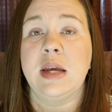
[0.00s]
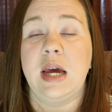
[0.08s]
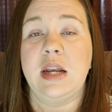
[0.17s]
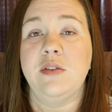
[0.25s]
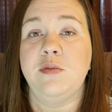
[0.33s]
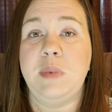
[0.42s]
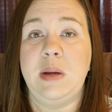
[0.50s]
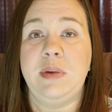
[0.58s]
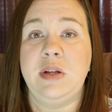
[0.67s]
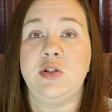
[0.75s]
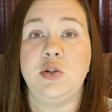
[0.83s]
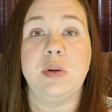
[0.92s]
Kind of
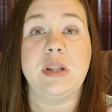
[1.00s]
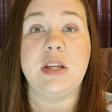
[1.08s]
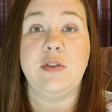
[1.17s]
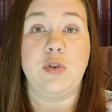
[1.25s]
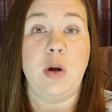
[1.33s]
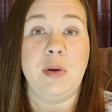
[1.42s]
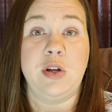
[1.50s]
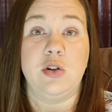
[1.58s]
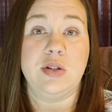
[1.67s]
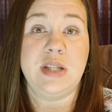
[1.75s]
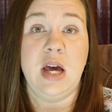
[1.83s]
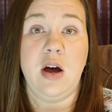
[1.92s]
maybe do a leaf rubbing
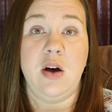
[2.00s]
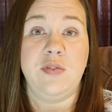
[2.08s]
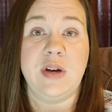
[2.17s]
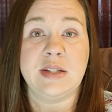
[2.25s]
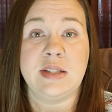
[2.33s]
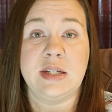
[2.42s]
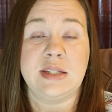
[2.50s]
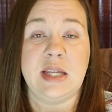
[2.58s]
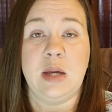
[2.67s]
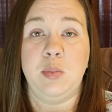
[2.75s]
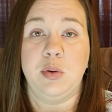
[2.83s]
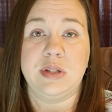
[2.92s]
yourself as an
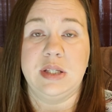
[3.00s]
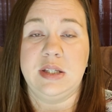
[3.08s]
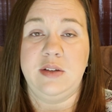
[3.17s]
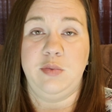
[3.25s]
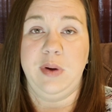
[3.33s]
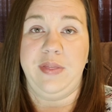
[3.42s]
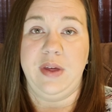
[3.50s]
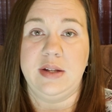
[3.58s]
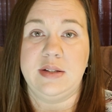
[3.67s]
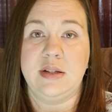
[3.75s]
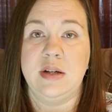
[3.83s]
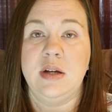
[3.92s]
example to leave with
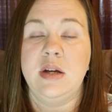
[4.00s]
it